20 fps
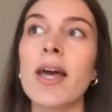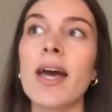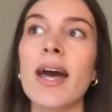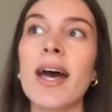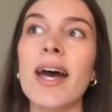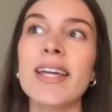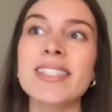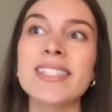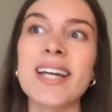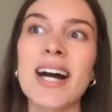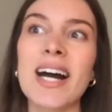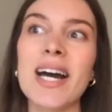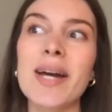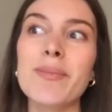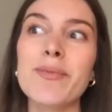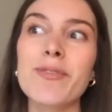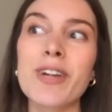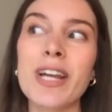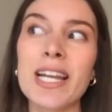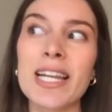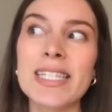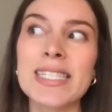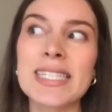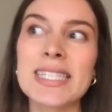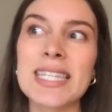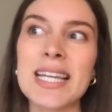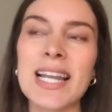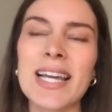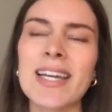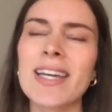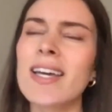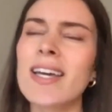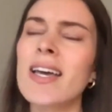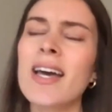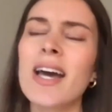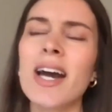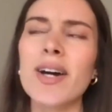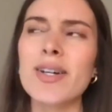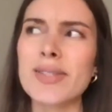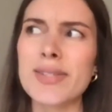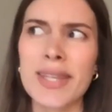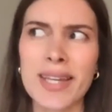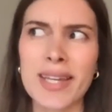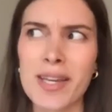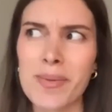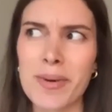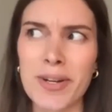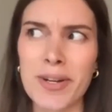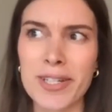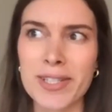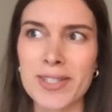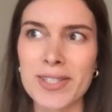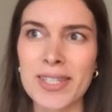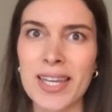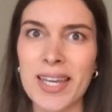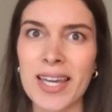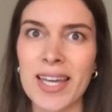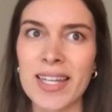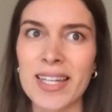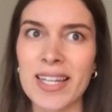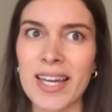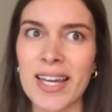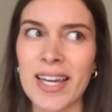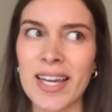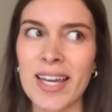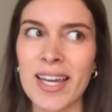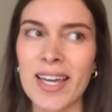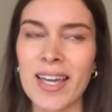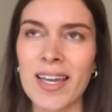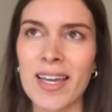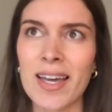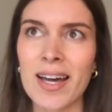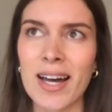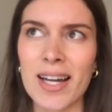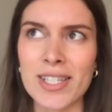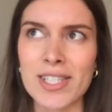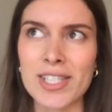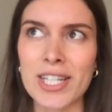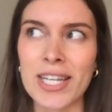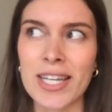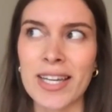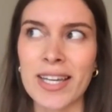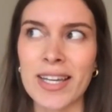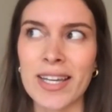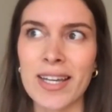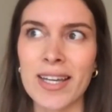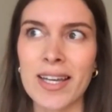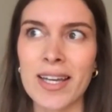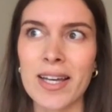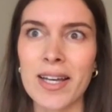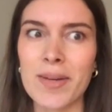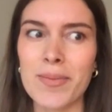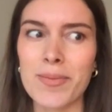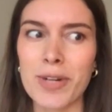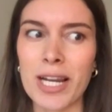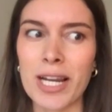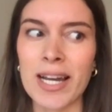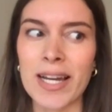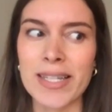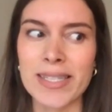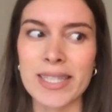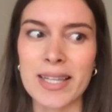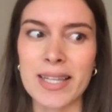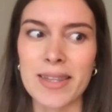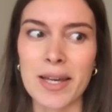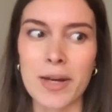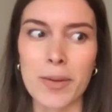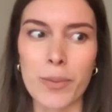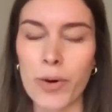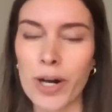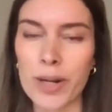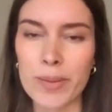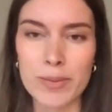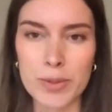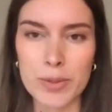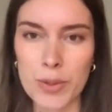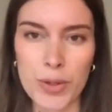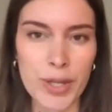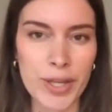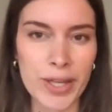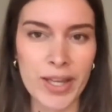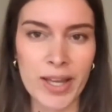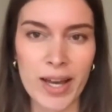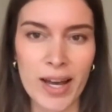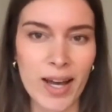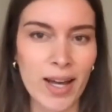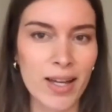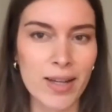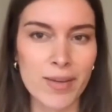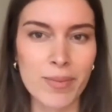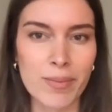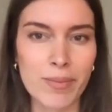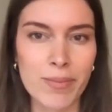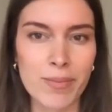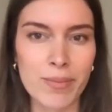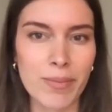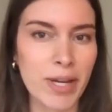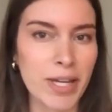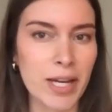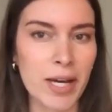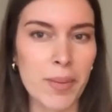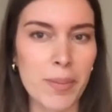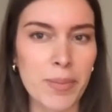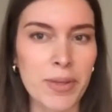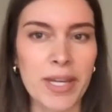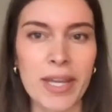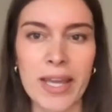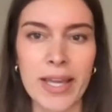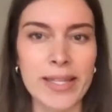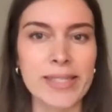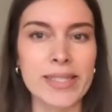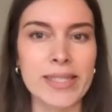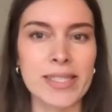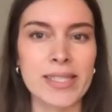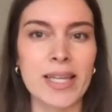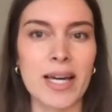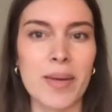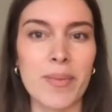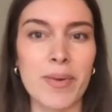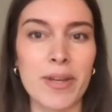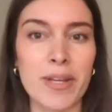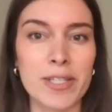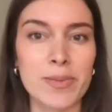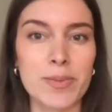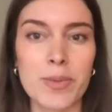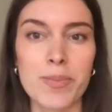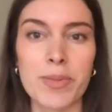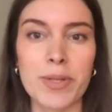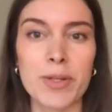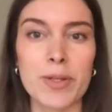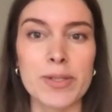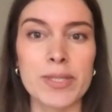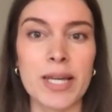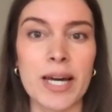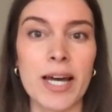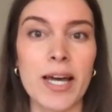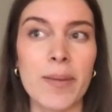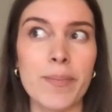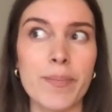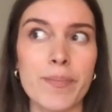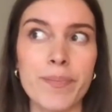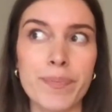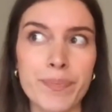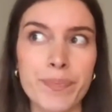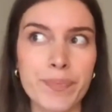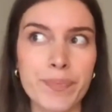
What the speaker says: And I'm really seeing, like, I was thinking about it today, and I actually am realizing that what I'm doing at my company is design management, because I'm